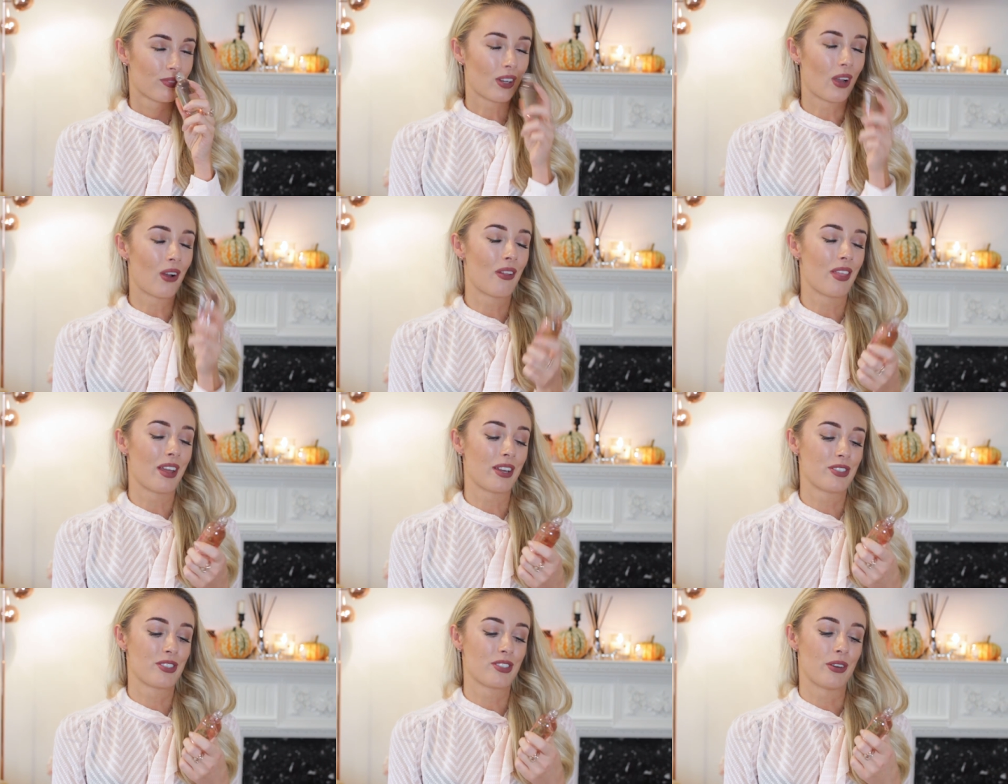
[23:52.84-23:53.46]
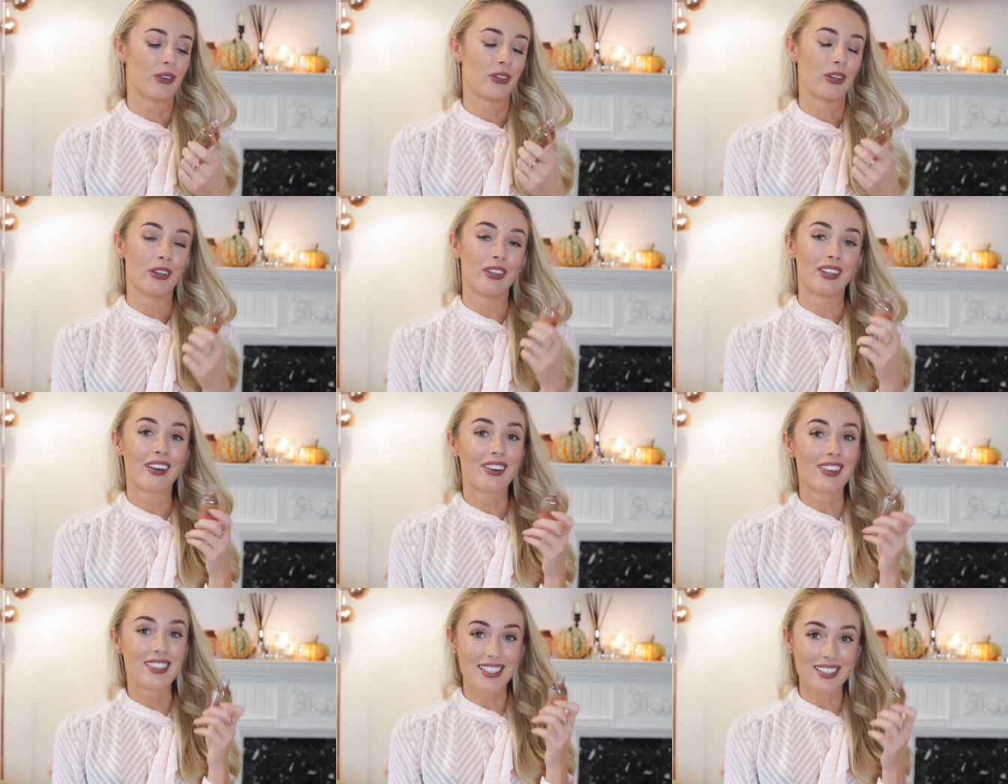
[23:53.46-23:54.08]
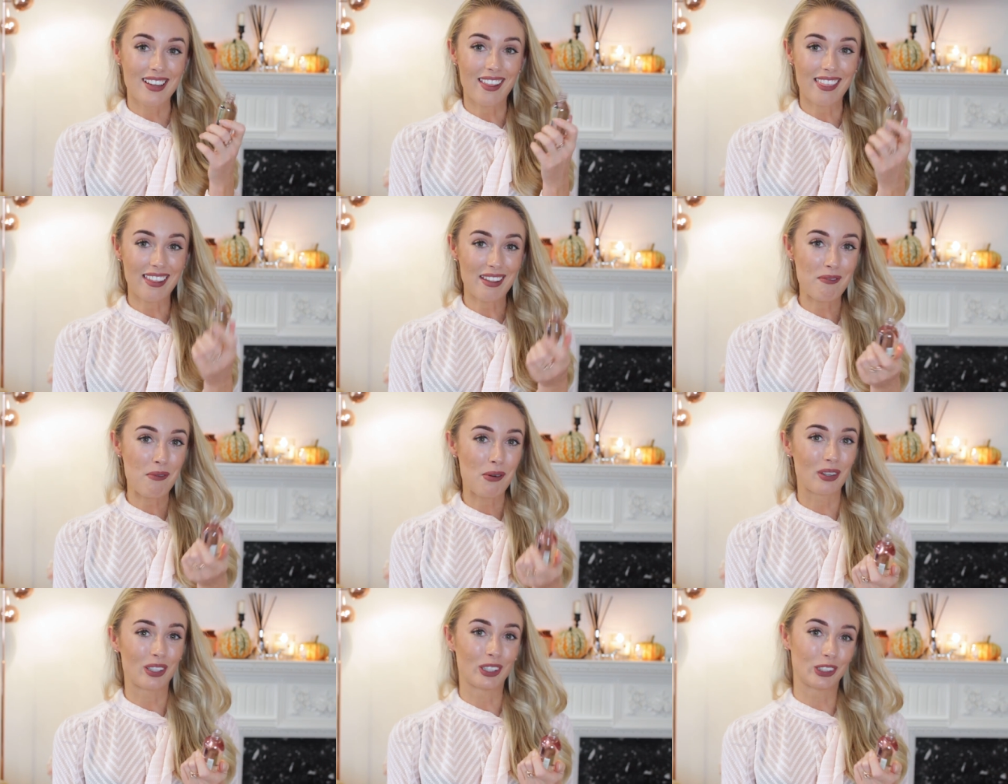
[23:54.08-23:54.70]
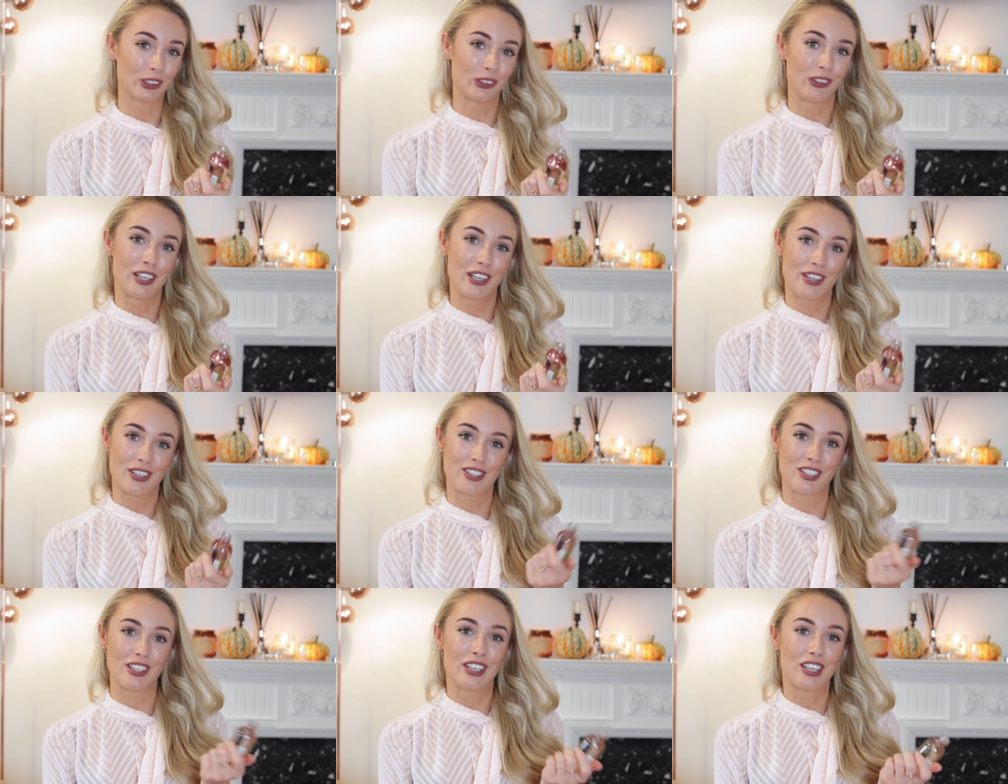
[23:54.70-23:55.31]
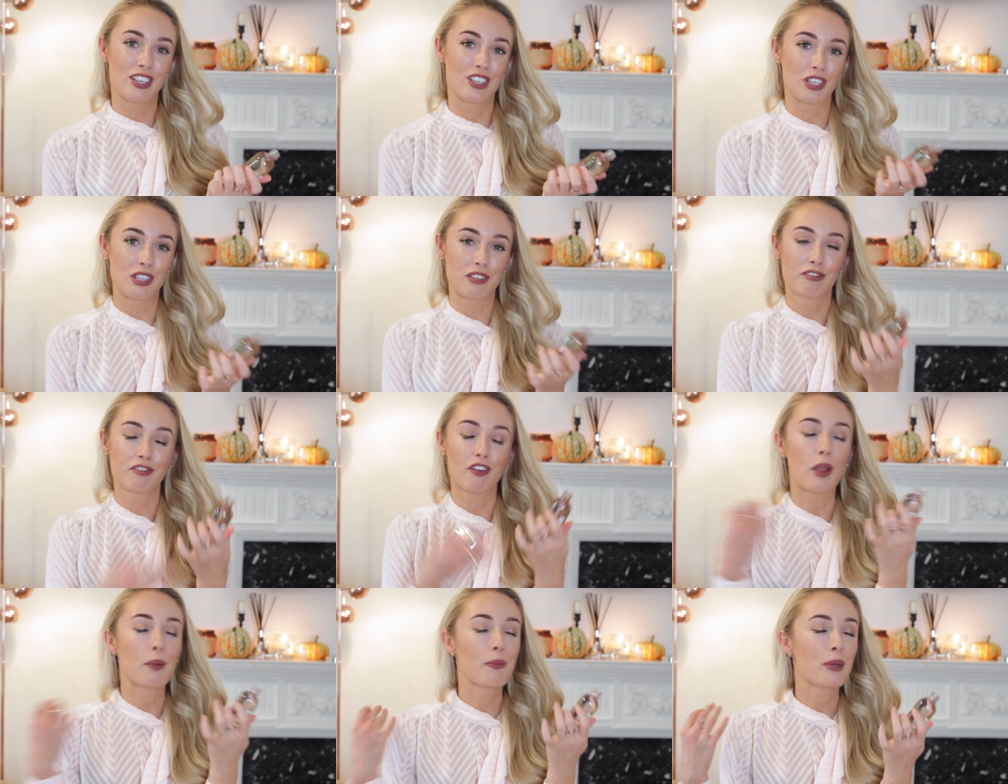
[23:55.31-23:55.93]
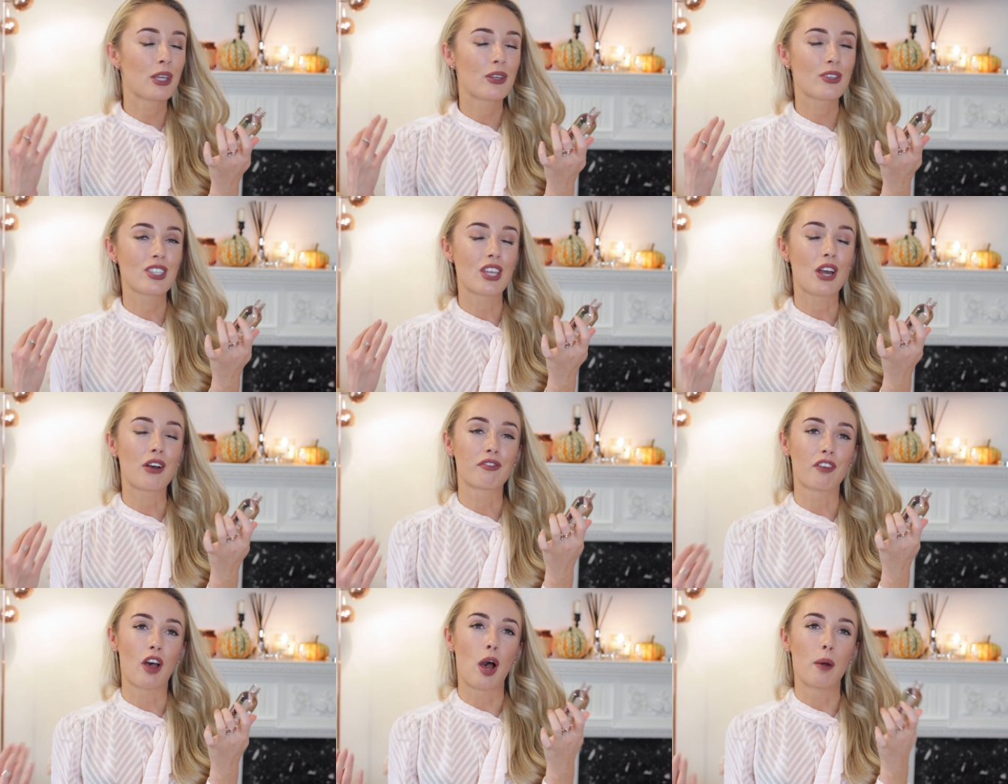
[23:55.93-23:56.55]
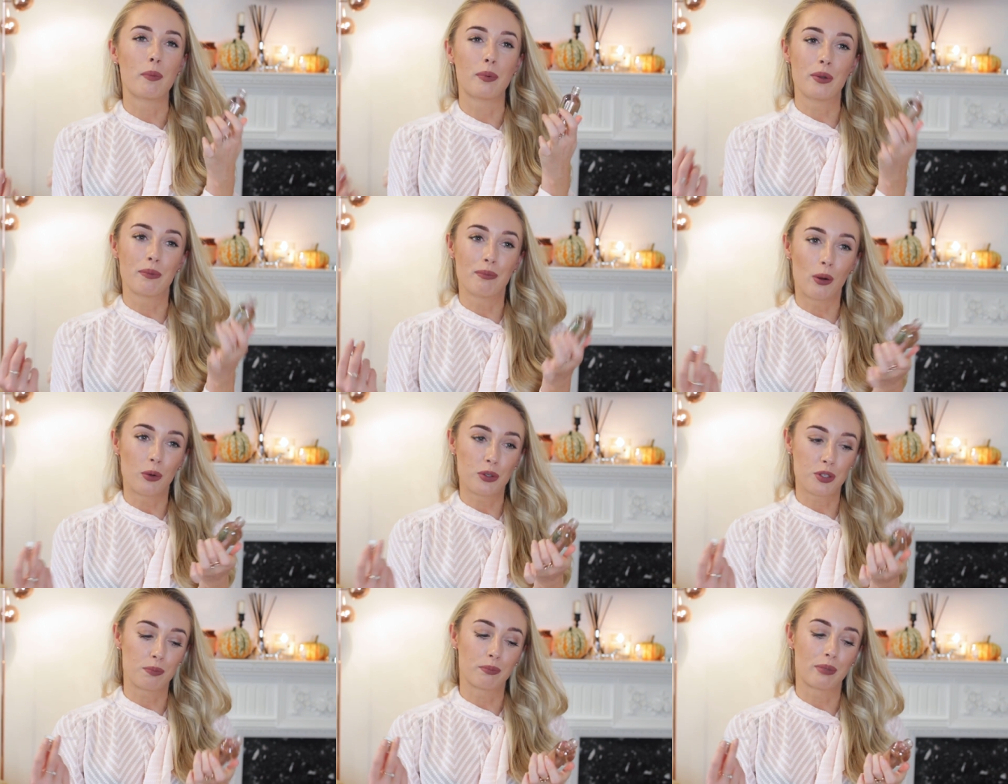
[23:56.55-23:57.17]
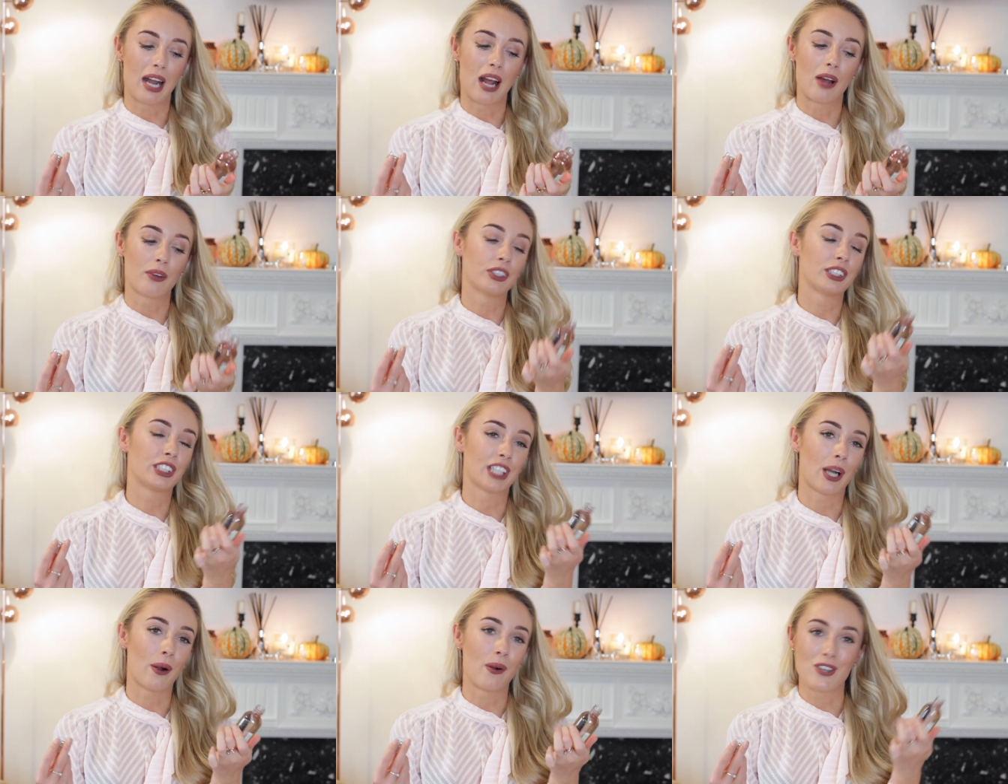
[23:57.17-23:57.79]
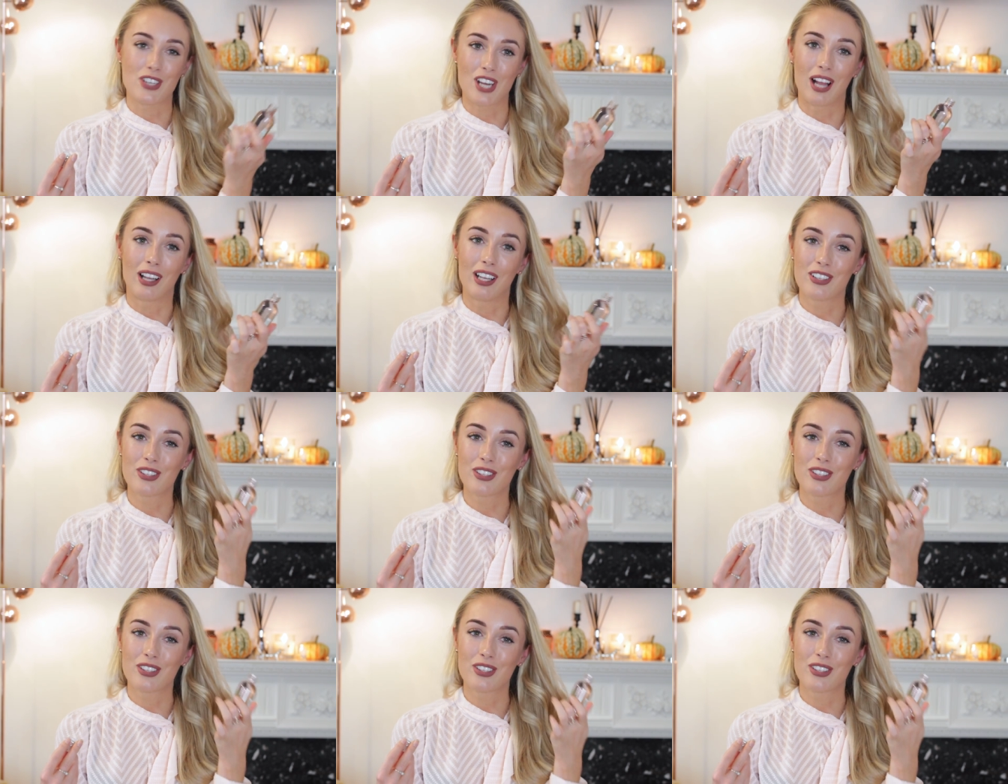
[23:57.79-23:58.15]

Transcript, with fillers: oh, that is so good. There is nothing more luxurious than just foaming yourself up with Molton Brown shower gel.